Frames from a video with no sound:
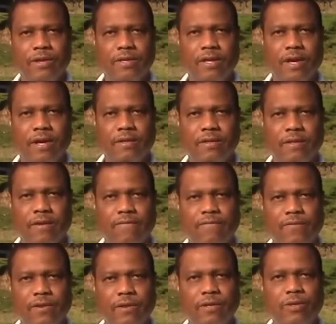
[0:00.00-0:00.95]
The
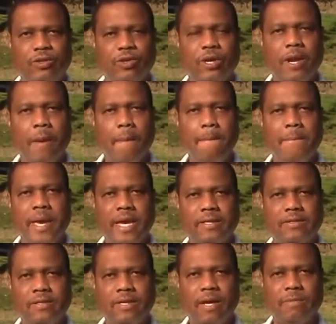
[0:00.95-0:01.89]
fear that you're gonna
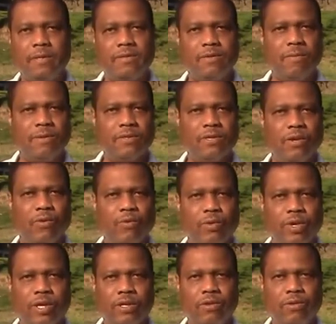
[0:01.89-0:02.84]
mess up, that someone's gonna
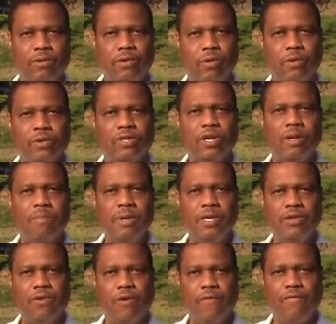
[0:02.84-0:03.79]
ridicule you, or it's gonna be
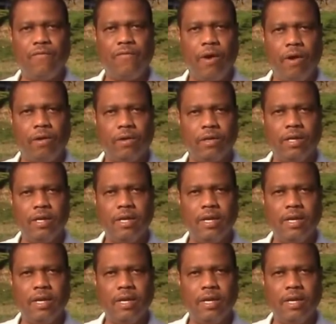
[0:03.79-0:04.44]
your fault.